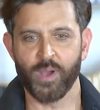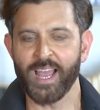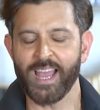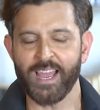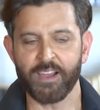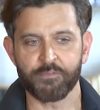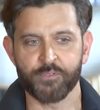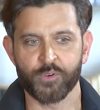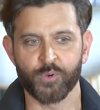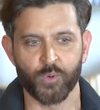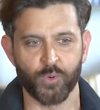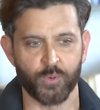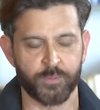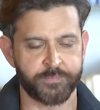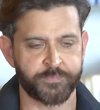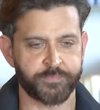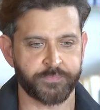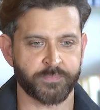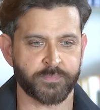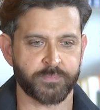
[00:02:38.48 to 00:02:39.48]
have
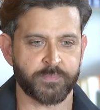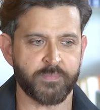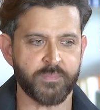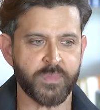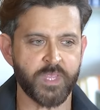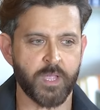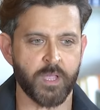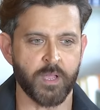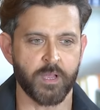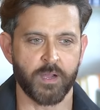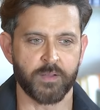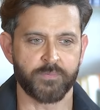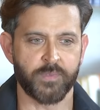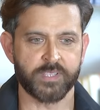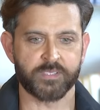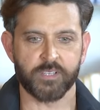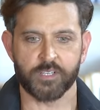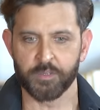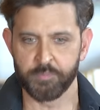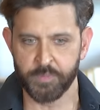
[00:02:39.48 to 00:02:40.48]
to,
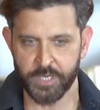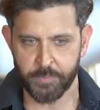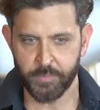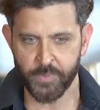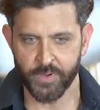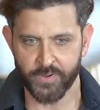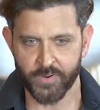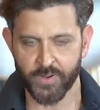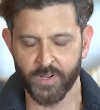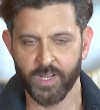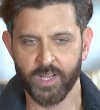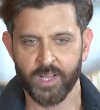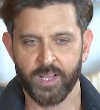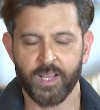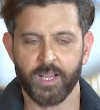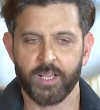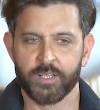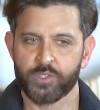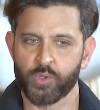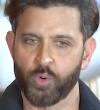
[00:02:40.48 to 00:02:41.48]
there's a commitment.
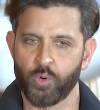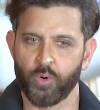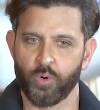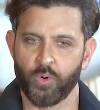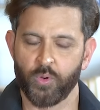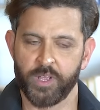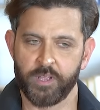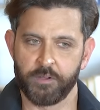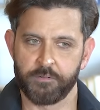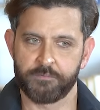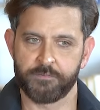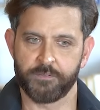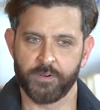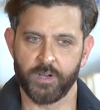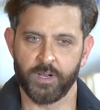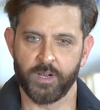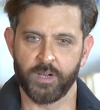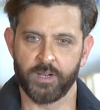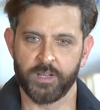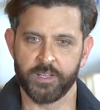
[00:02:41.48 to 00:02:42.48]
So if
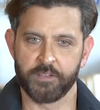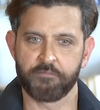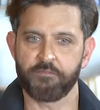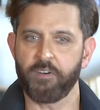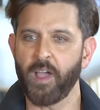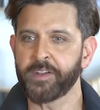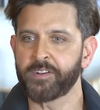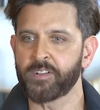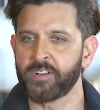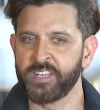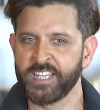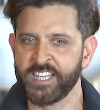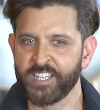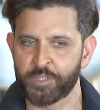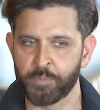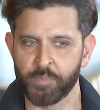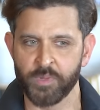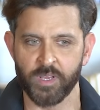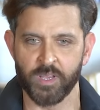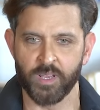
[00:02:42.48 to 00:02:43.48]
Fighter
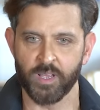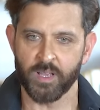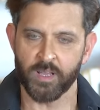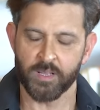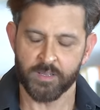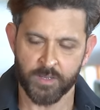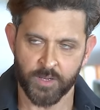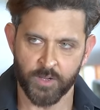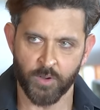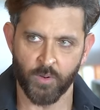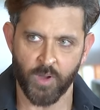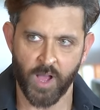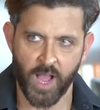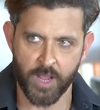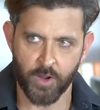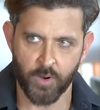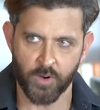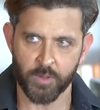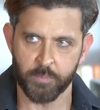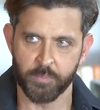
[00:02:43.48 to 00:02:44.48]
needs me, you know,
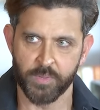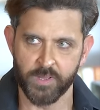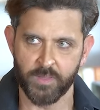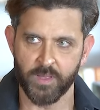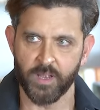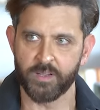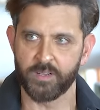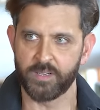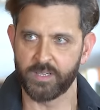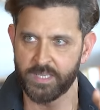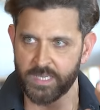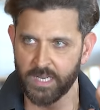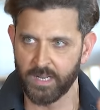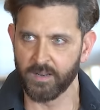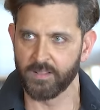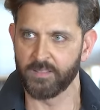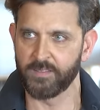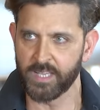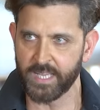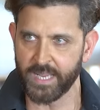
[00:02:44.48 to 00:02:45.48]
I got to be there
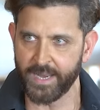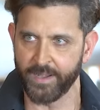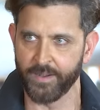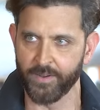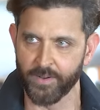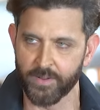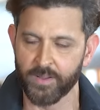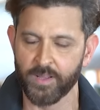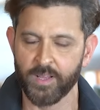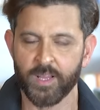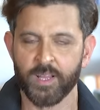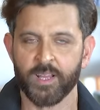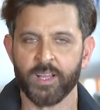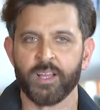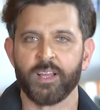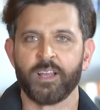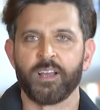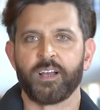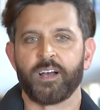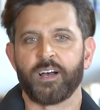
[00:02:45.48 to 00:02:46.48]
till the end.
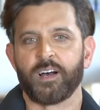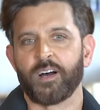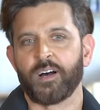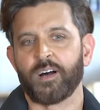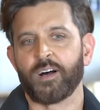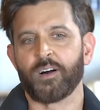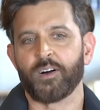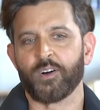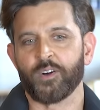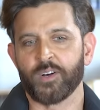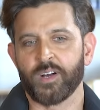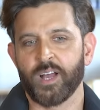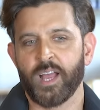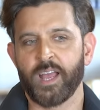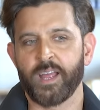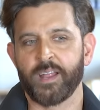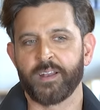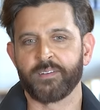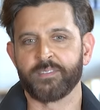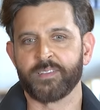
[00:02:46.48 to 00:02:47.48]

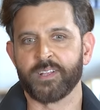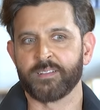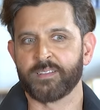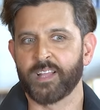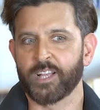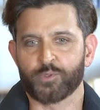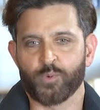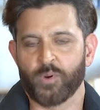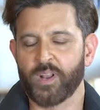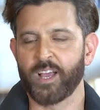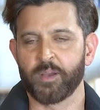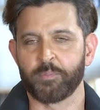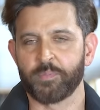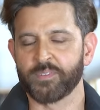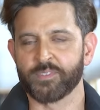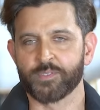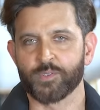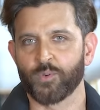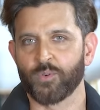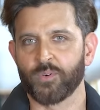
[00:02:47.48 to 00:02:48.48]
And then that's what
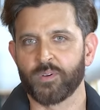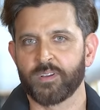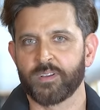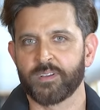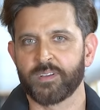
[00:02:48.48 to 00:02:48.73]
happened. So